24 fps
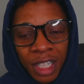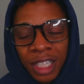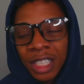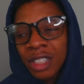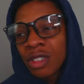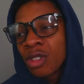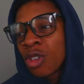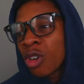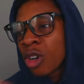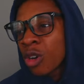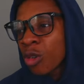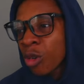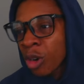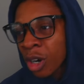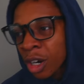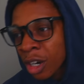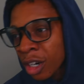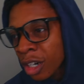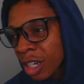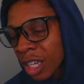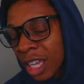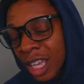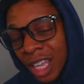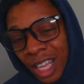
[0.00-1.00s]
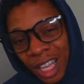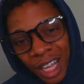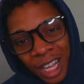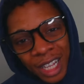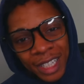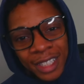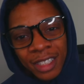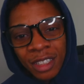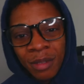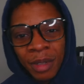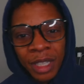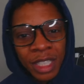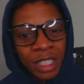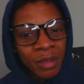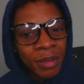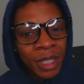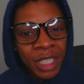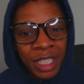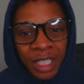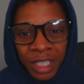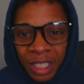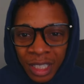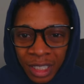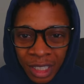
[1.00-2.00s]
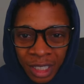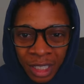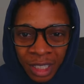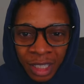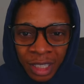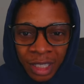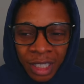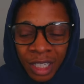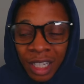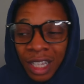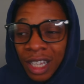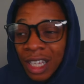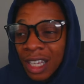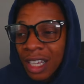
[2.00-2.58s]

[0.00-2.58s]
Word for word: I still go to work, I still make sure my shit get done,